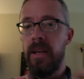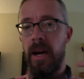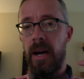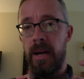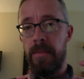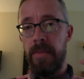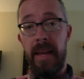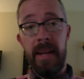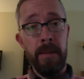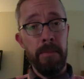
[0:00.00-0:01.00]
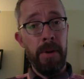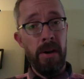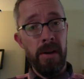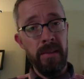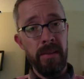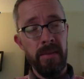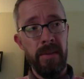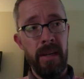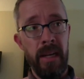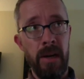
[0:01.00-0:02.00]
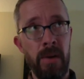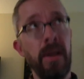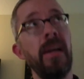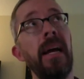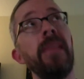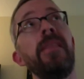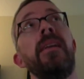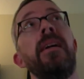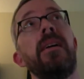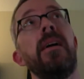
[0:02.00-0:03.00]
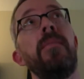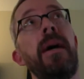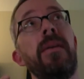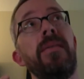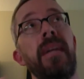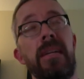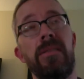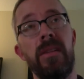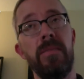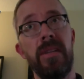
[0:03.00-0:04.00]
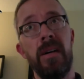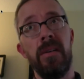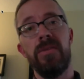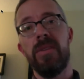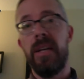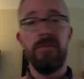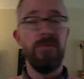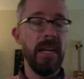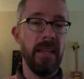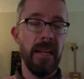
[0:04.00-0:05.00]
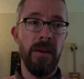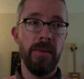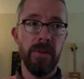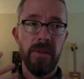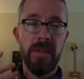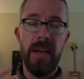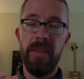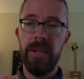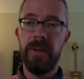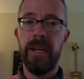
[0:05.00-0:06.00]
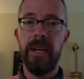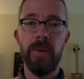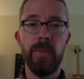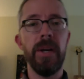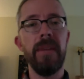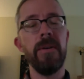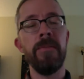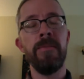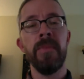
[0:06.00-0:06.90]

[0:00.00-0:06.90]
um, they can pause their video and think about the answer themselves and write it down or just have it in their head or whatever.